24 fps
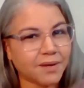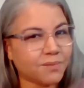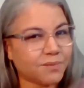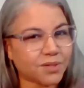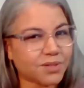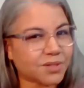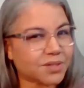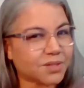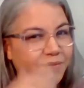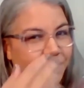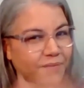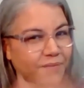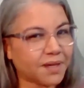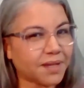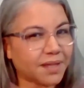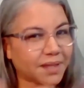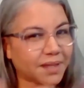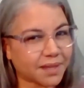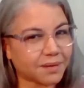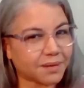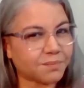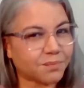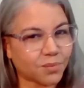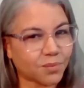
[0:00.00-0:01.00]
we're just
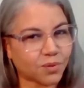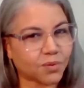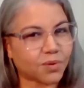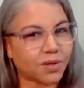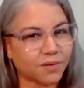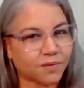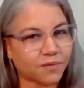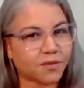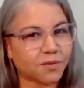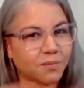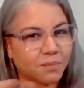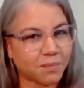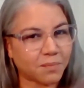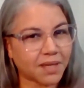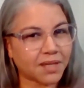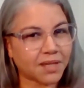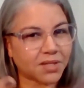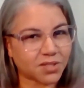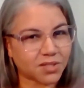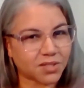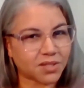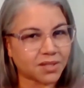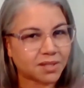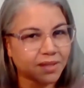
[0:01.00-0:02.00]
feeding them more
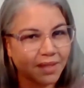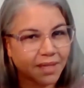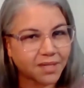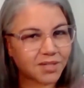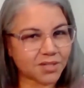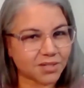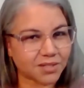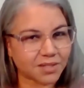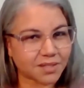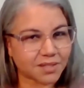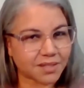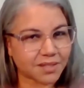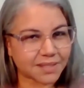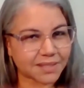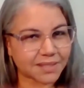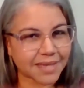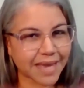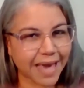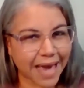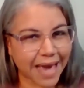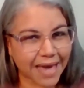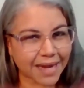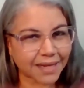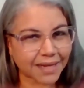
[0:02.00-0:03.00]
information that just it's
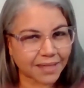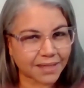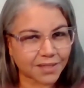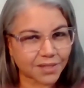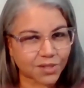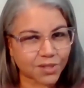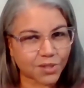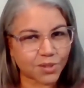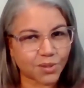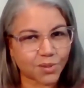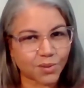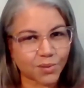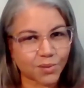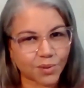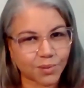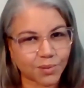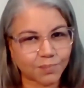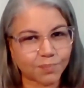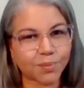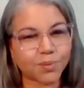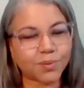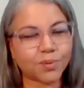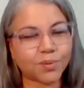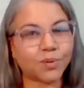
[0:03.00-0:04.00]
added to the
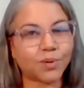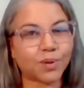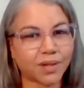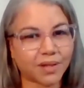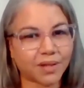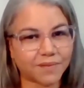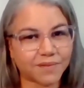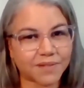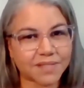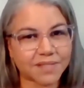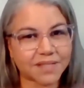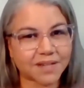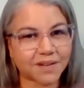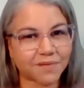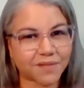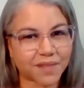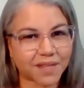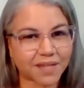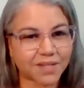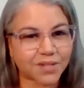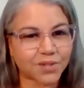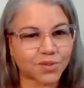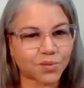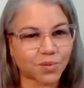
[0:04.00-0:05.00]
pool of stuff
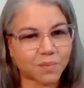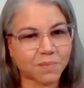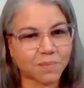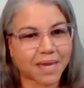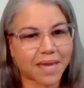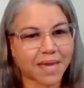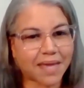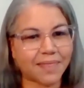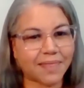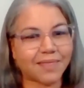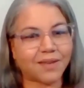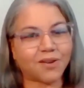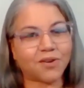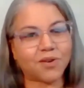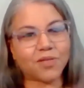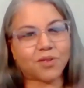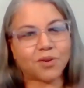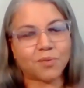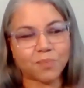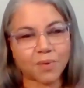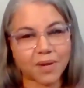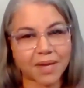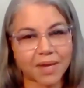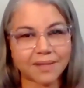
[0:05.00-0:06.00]
that is swimming in
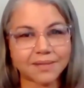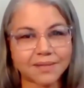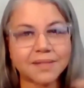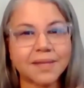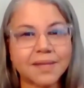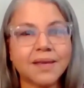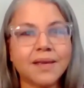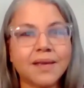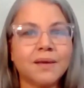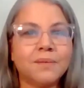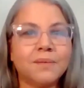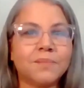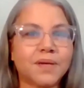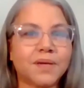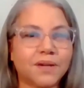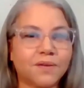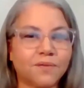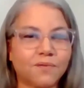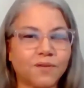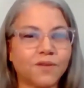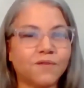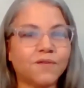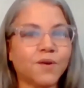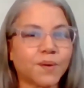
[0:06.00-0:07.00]
their brains. But
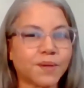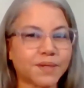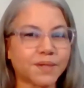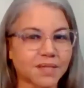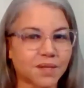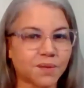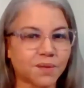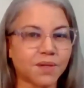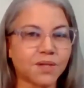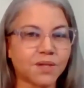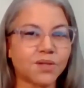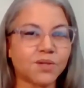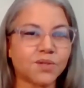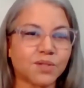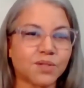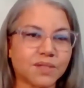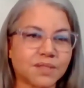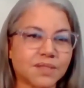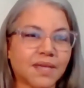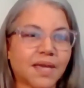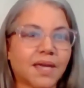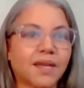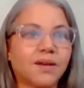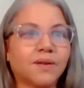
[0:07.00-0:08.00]
if we focus on what you
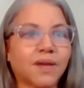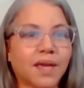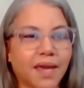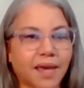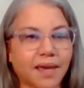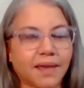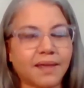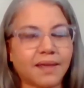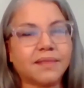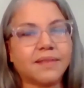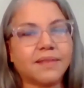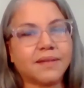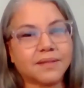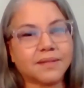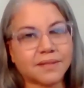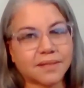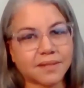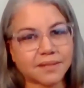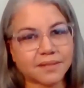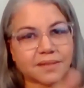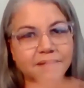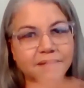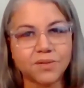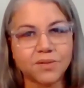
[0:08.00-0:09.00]
just said, okay, this
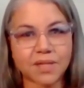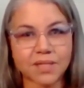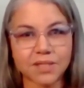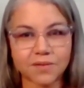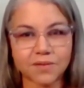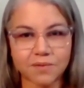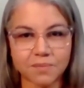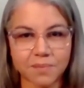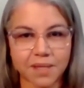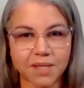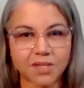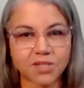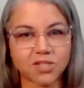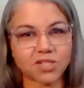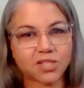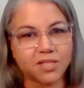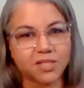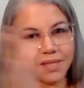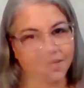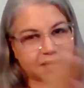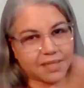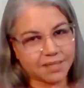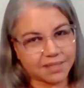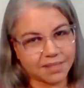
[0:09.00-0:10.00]
is the
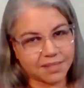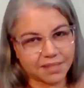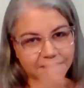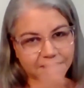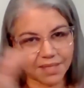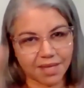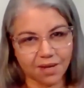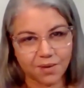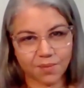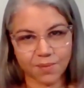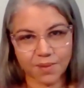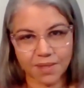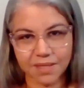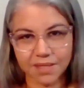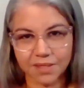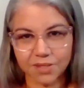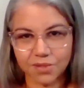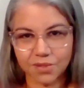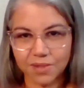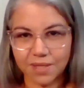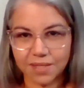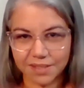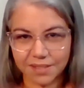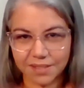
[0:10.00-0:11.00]
transformation, this is how we
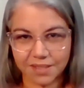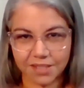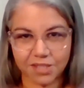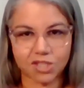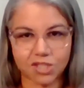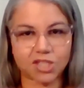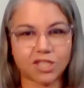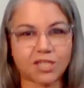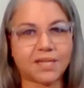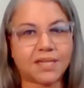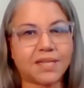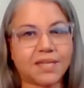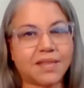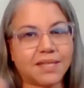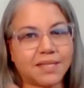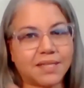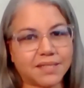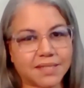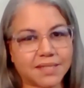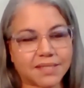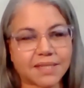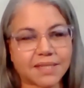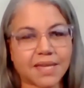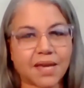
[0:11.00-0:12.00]
can transition, and
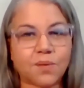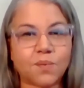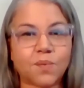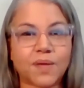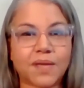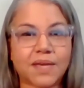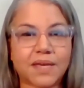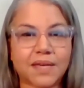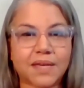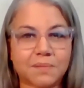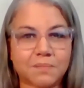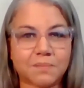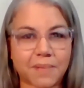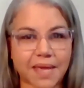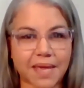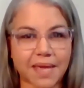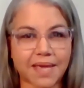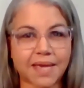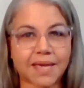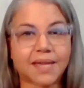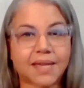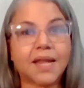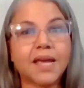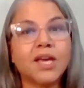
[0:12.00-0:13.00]
this is how we can
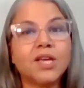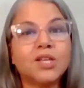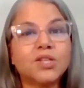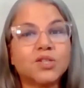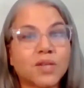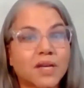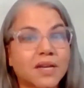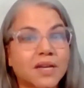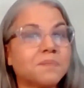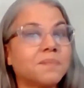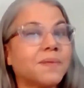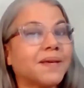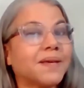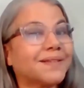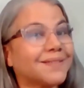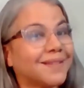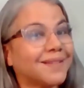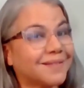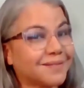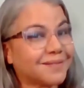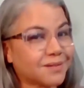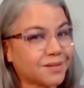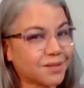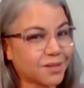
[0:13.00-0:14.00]
make it so that it makes
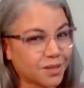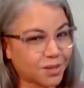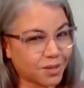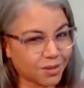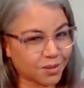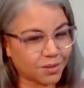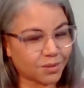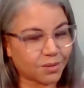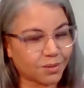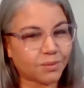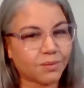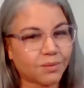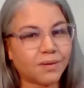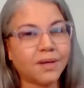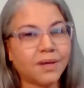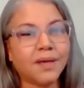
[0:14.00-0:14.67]
sense to you,